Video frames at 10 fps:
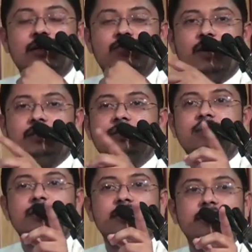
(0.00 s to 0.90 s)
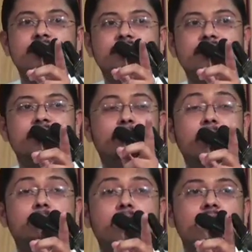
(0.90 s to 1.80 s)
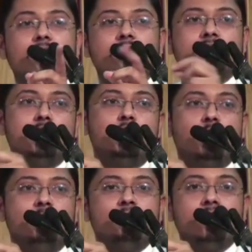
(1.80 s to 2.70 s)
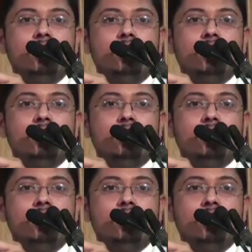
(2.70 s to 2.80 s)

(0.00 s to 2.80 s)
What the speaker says: First disease is the big brotherly syndrome.